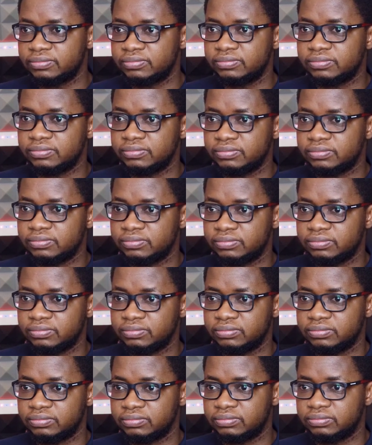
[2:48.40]

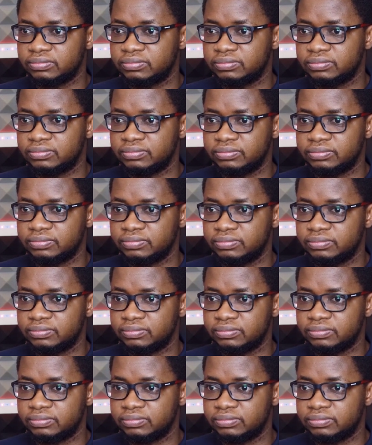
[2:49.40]
(silence)